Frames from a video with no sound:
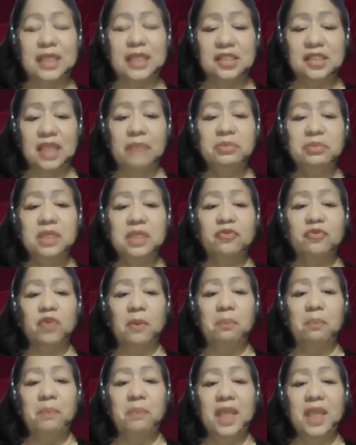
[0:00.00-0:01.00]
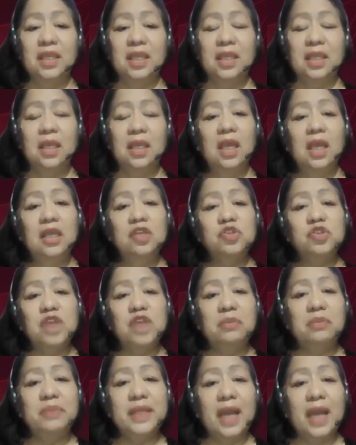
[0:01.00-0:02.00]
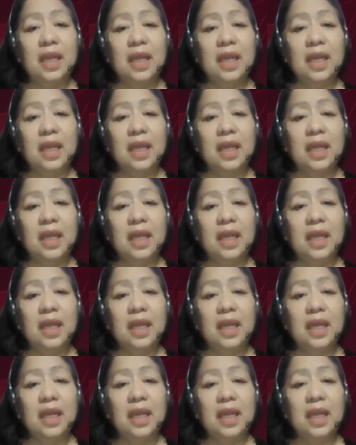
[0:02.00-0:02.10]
exempted from paying shall be